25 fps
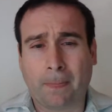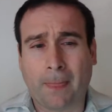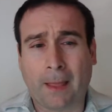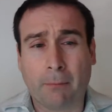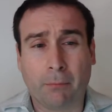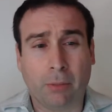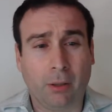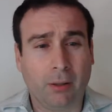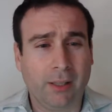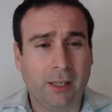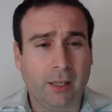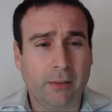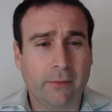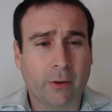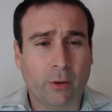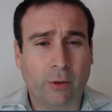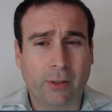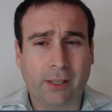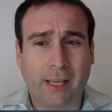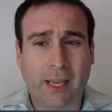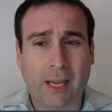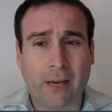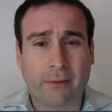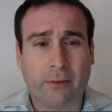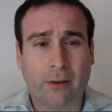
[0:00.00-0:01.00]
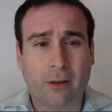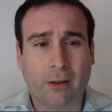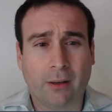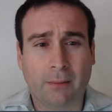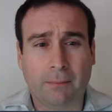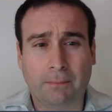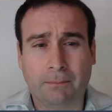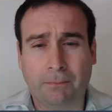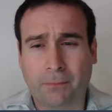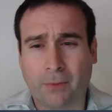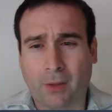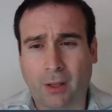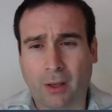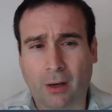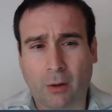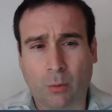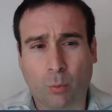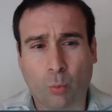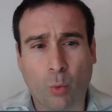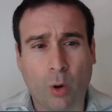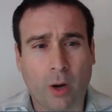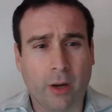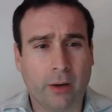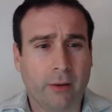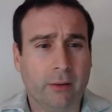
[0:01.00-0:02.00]
I believe, only have a
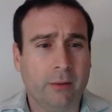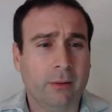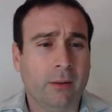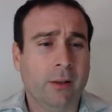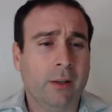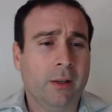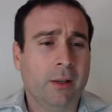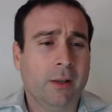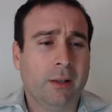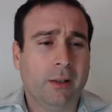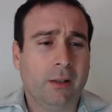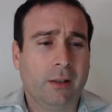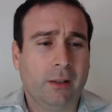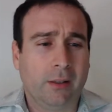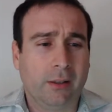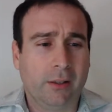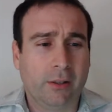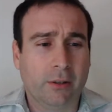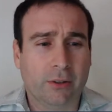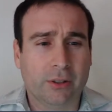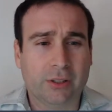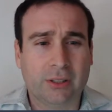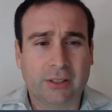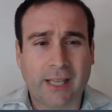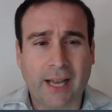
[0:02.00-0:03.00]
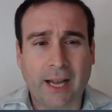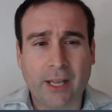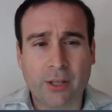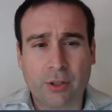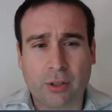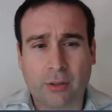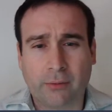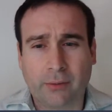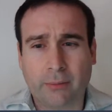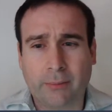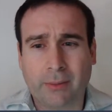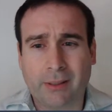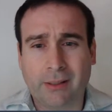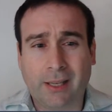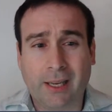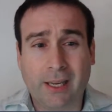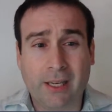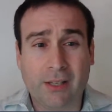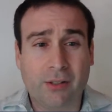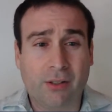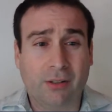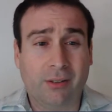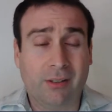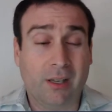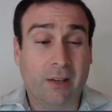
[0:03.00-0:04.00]
1-year statute of
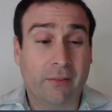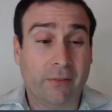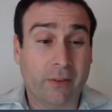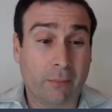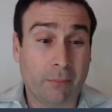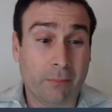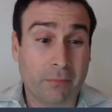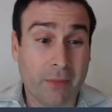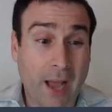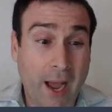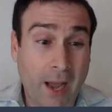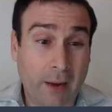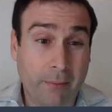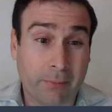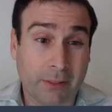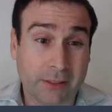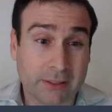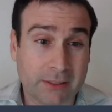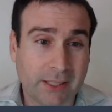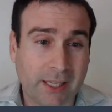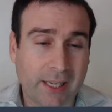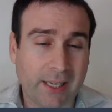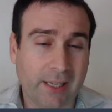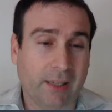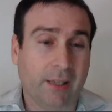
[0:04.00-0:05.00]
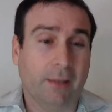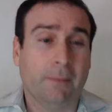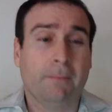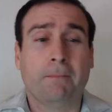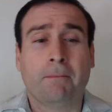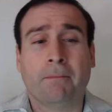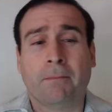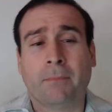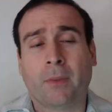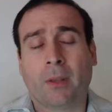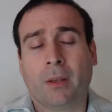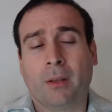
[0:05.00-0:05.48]
limitations, if I'm not mistaken.